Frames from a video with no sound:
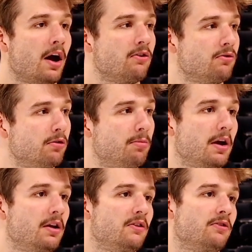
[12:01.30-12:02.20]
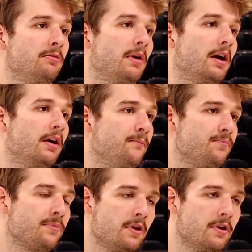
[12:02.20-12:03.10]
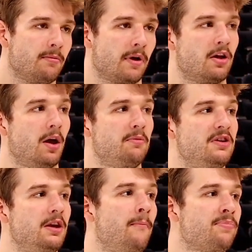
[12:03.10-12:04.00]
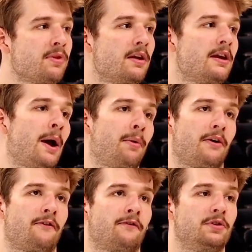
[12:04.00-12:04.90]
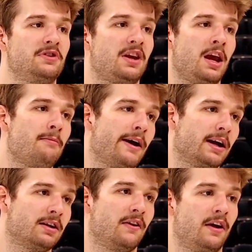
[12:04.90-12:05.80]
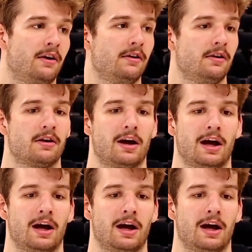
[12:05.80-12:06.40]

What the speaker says: school buddies and my club team. And when I first came back to there, I